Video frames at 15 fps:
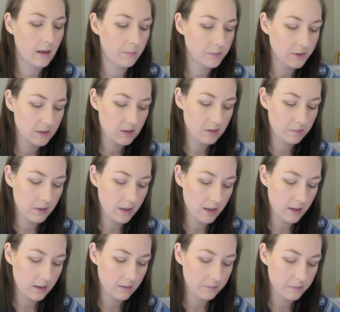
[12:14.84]
into
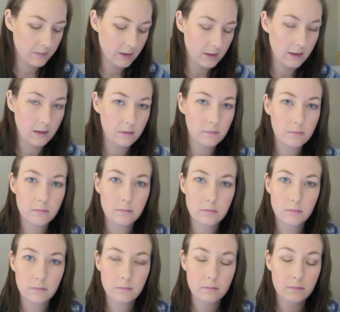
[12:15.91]
my inner
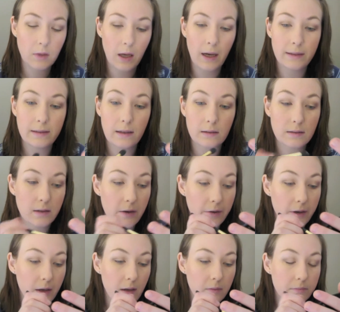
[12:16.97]
eye duct
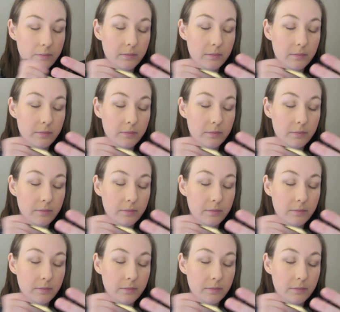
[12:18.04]
area,